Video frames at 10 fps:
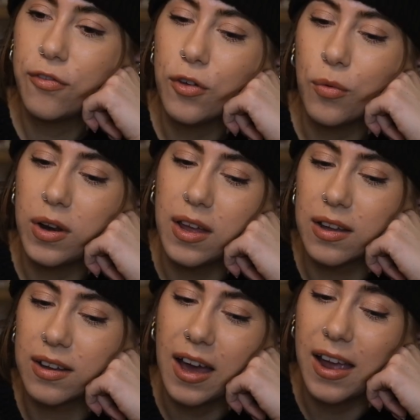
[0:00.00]
you want
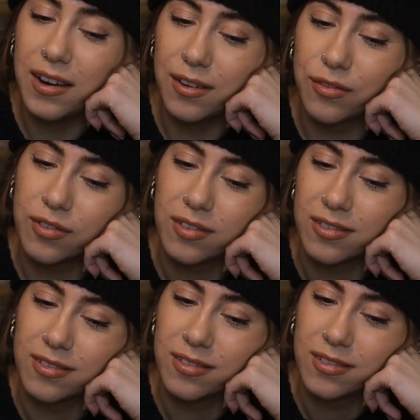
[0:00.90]
to kind of,
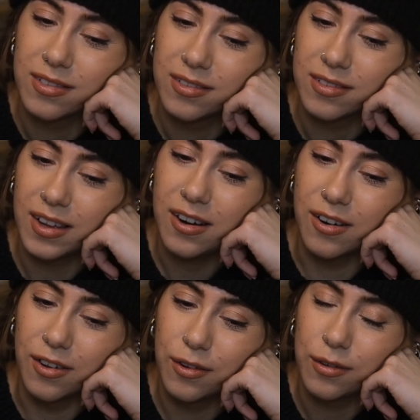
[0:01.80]
I don't
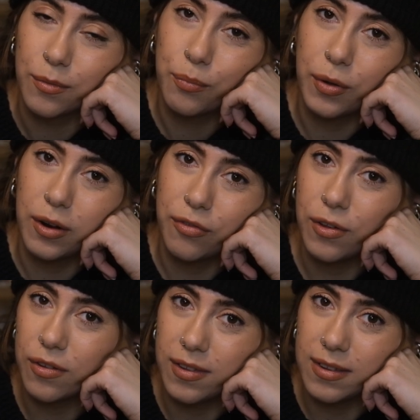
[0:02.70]
know, put a
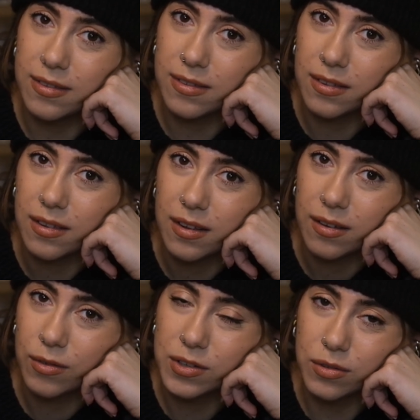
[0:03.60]
few of these
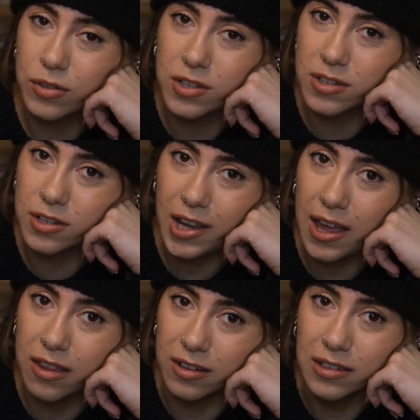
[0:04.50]
resolutions
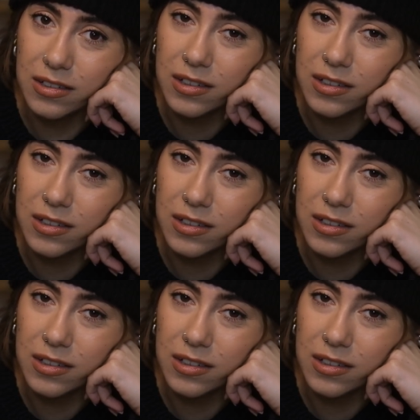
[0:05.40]
together,